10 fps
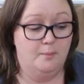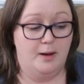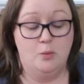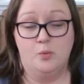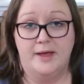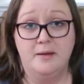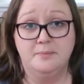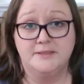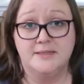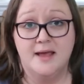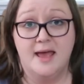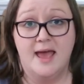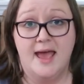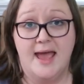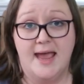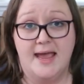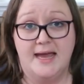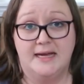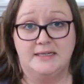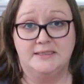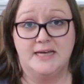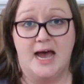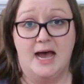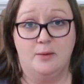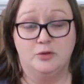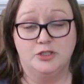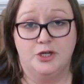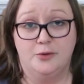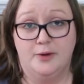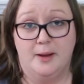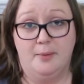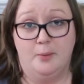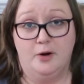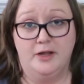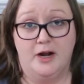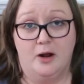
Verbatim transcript: my WIPs and I will show you what I've been working